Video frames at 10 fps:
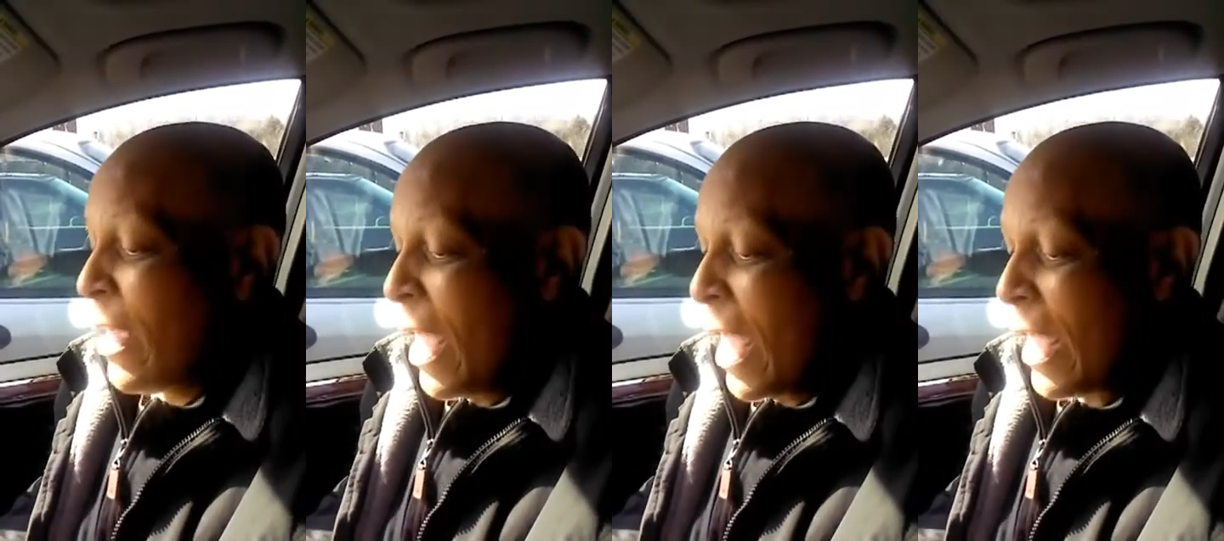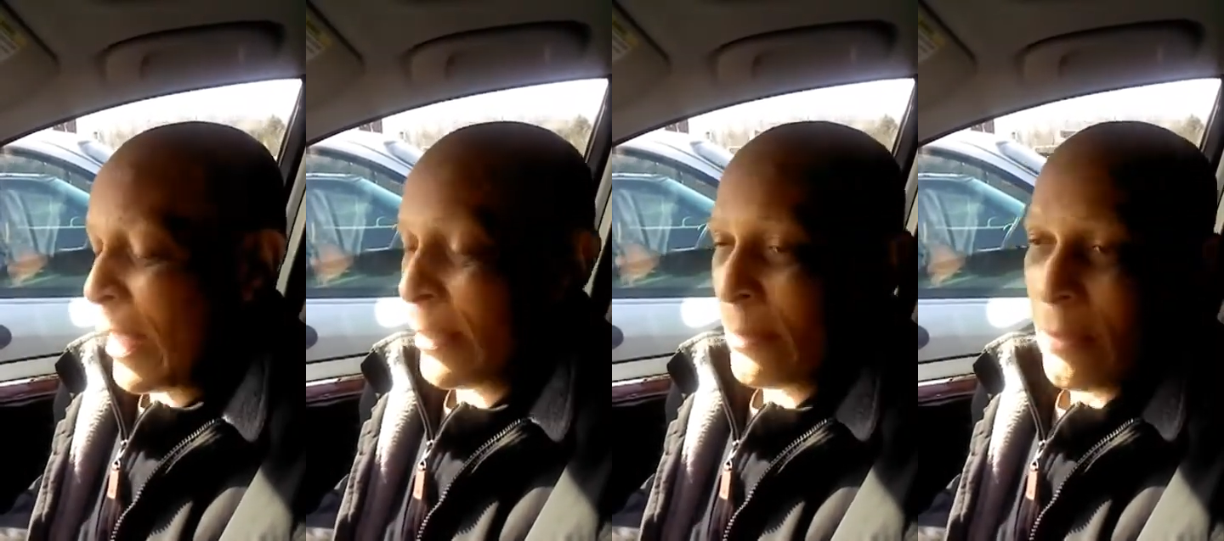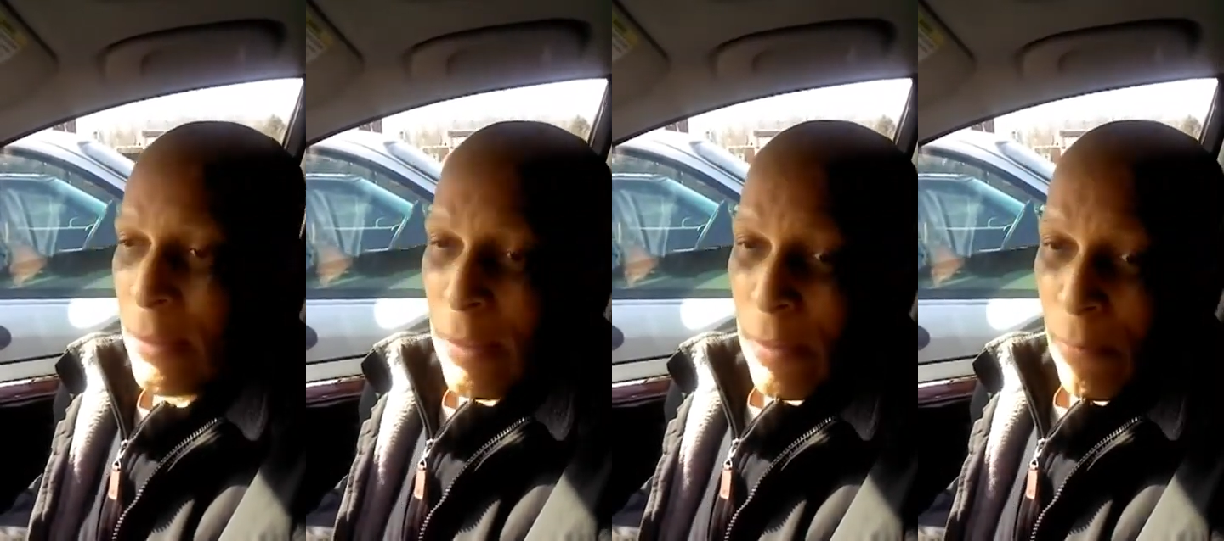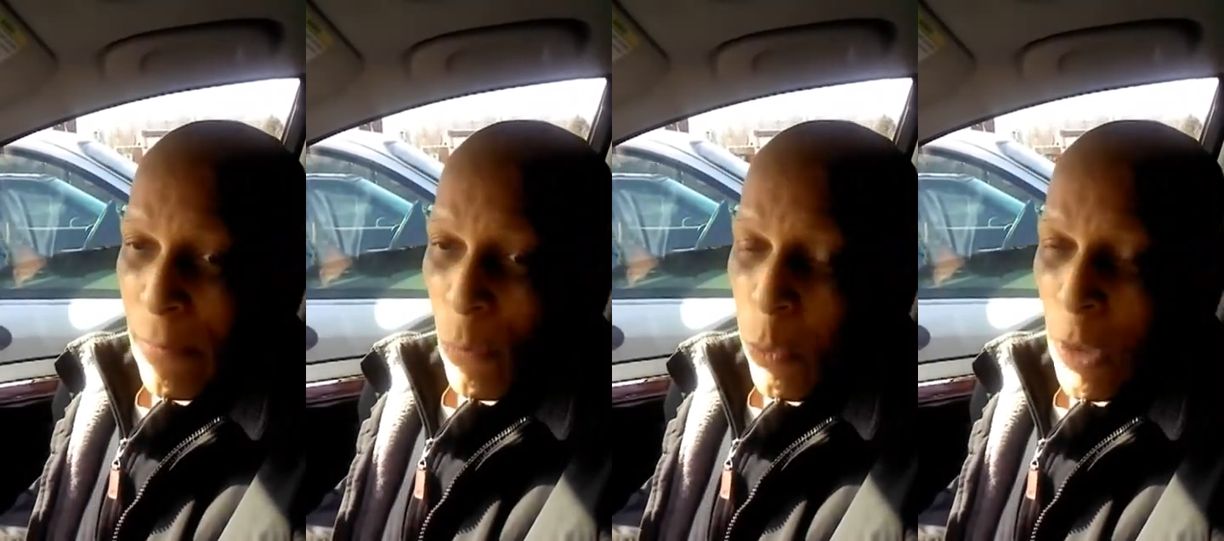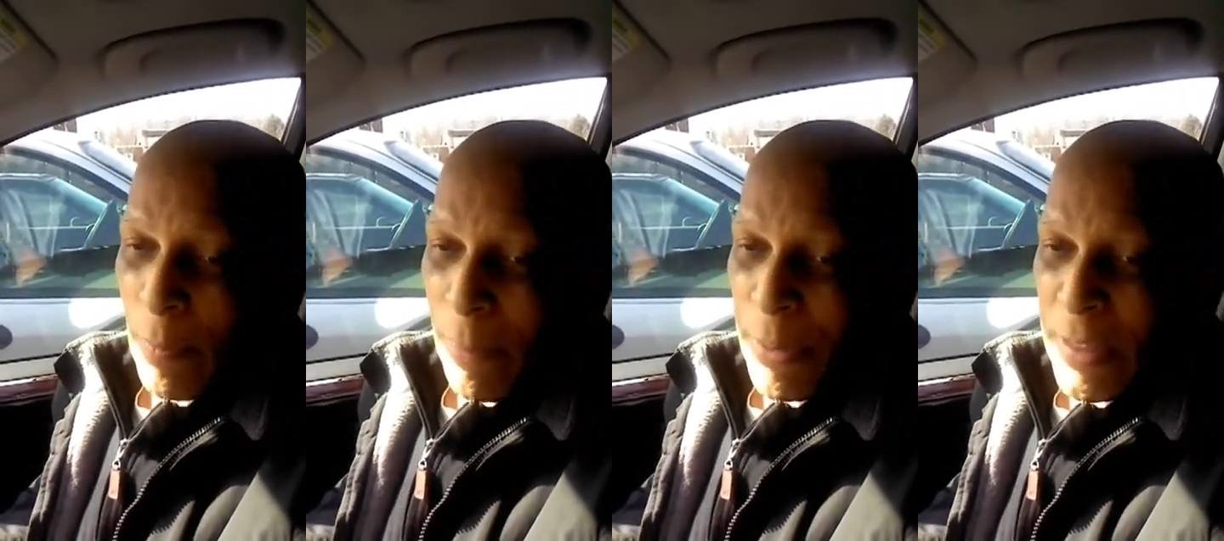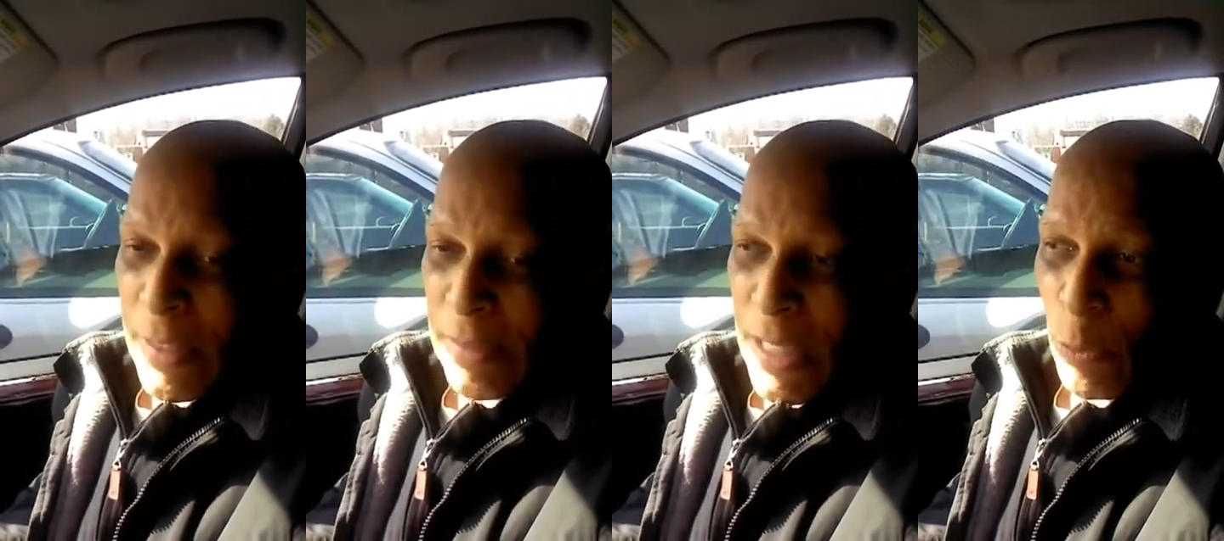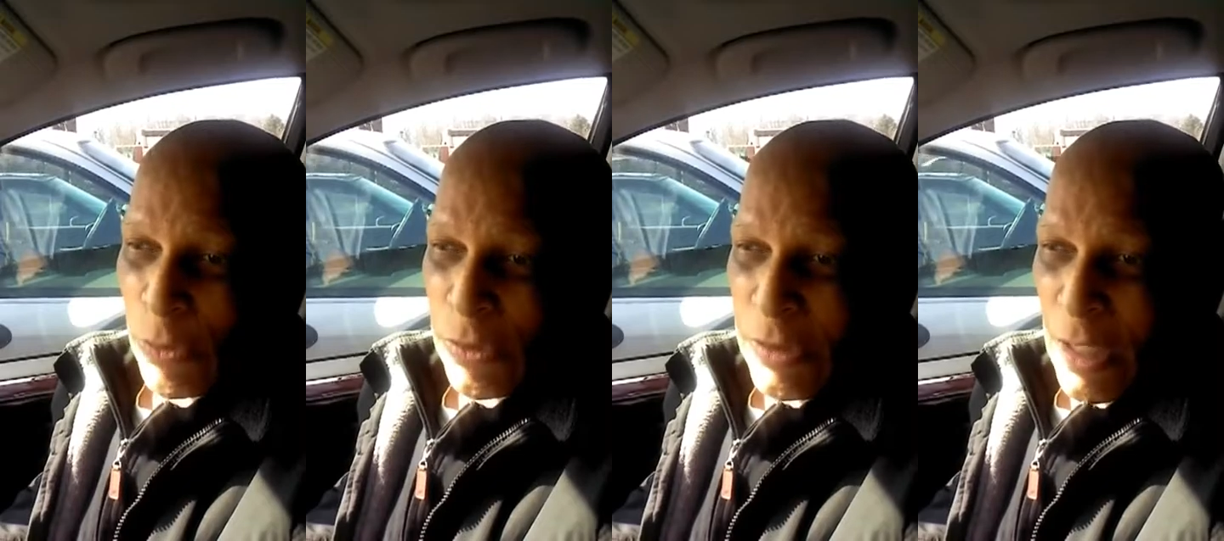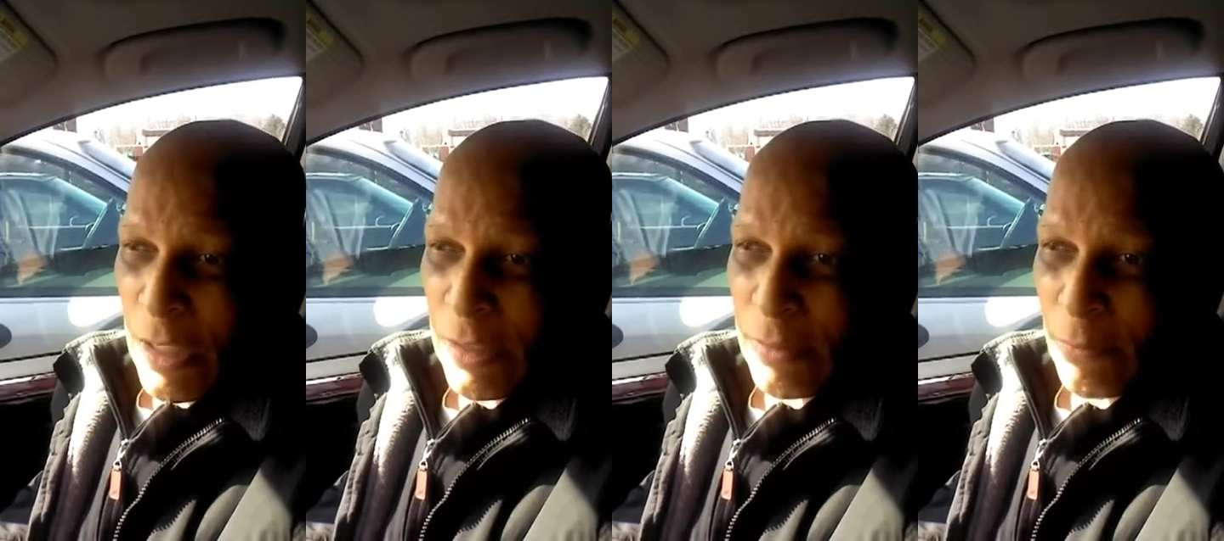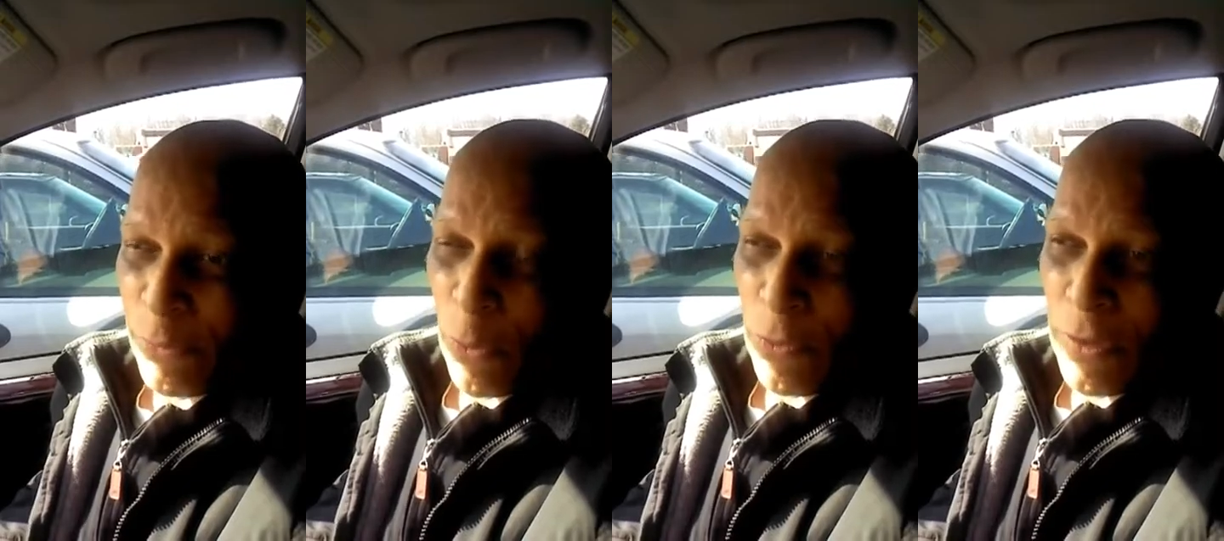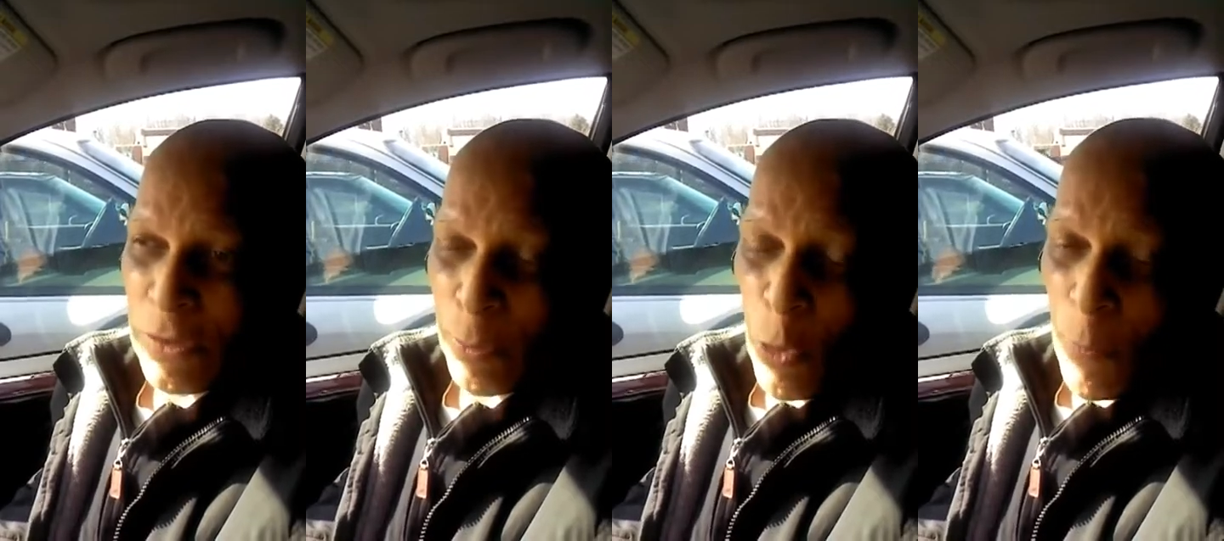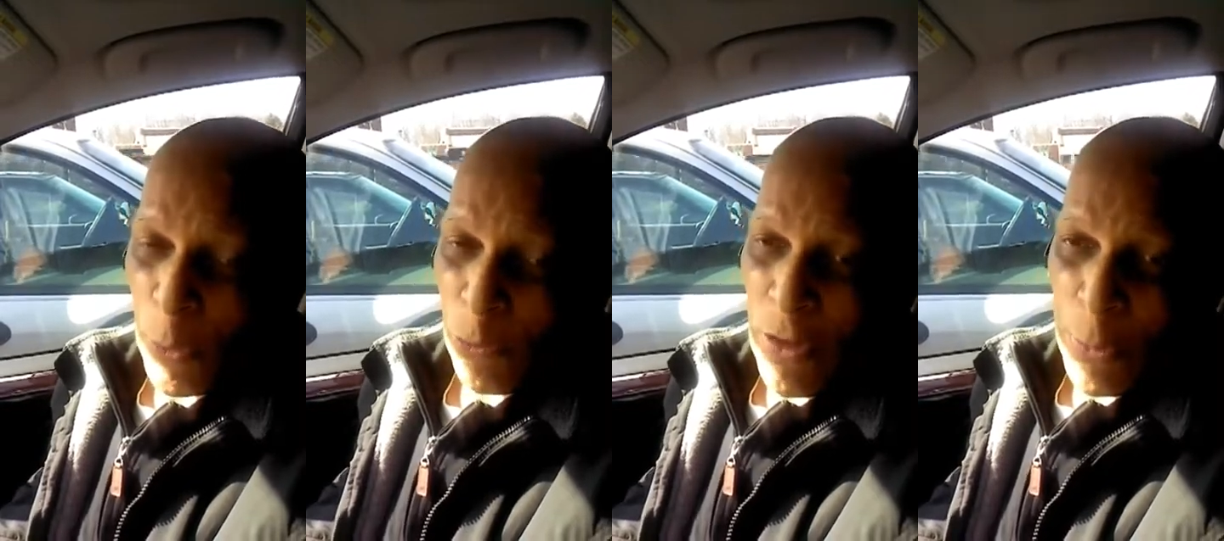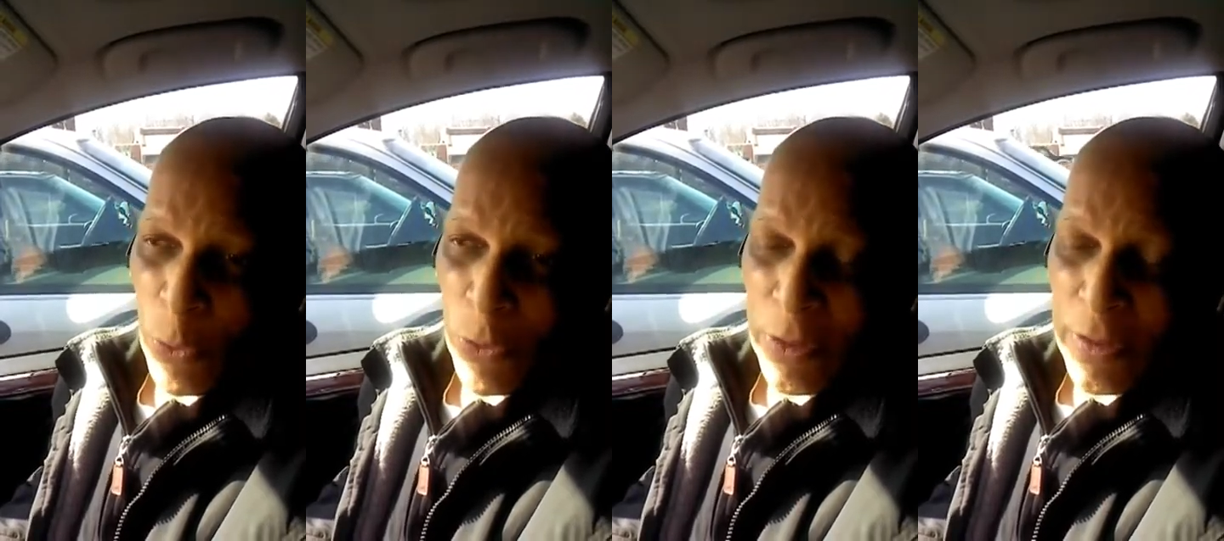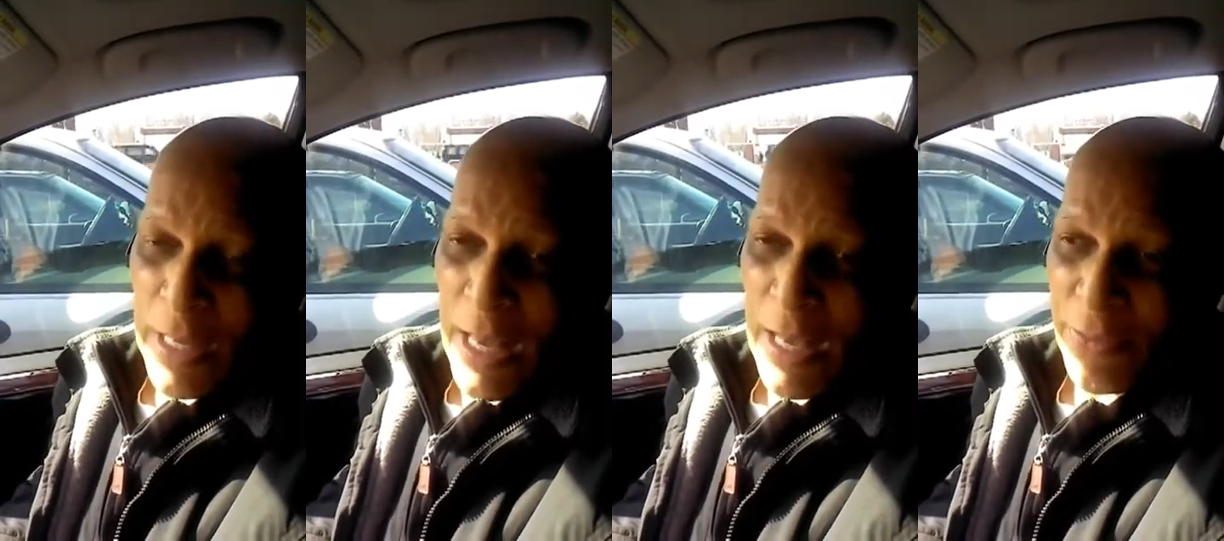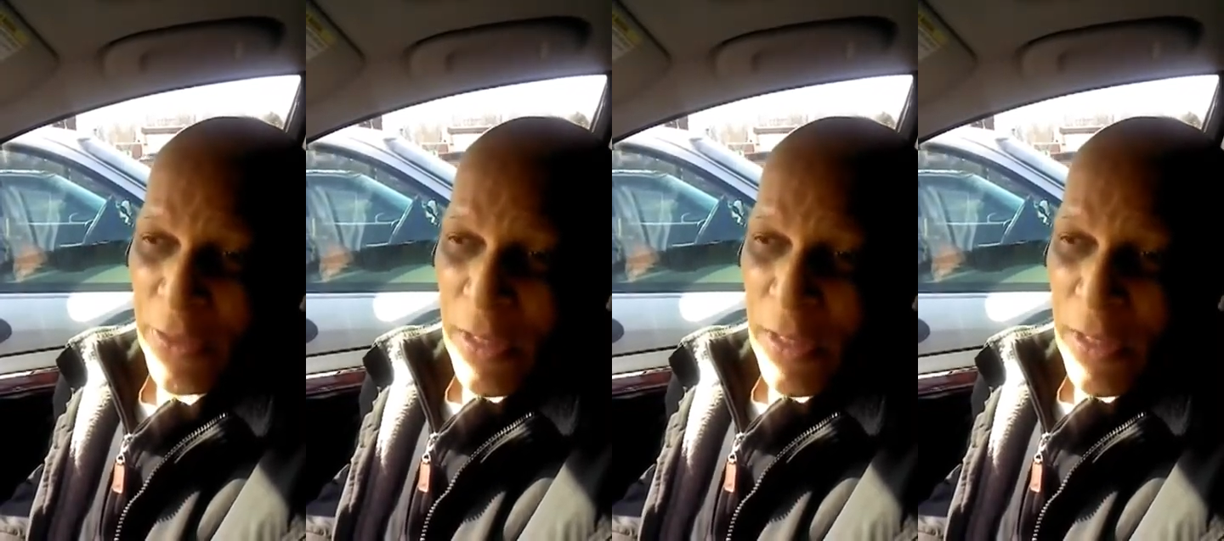And when my PSA was done for this appointment on February the 9th,